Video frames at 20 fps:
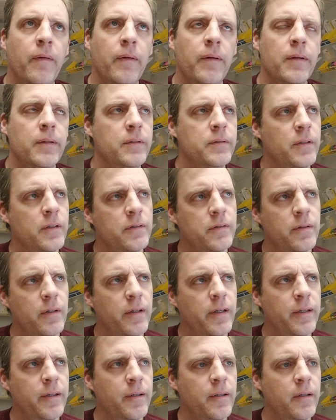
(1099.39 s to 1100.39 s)
he's just
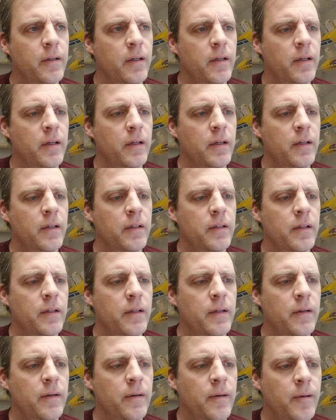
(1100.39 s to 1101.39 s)
like,
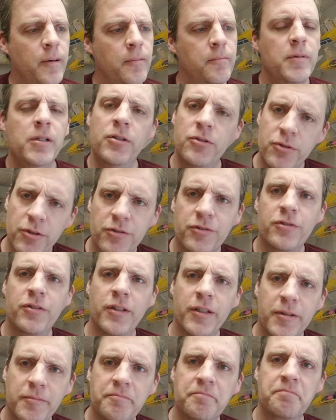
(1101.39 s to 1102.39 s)

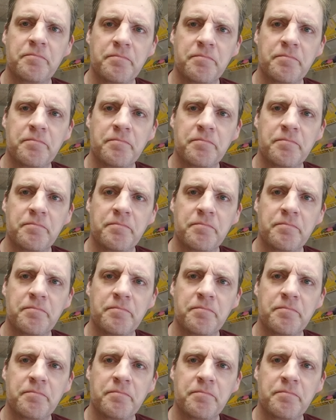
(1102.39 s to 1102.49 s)
interesting.